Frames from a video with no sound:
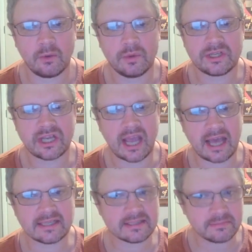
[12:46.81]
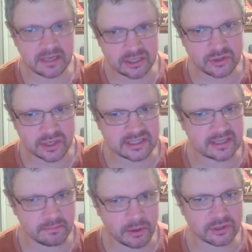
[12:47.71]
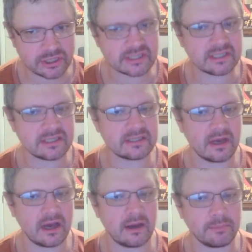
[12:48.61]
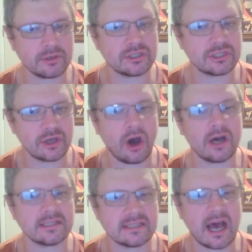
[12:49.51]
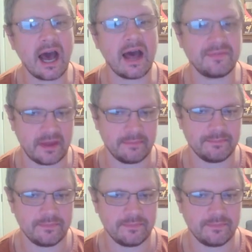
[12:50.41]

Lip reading: which has some interesting purchase costs on them.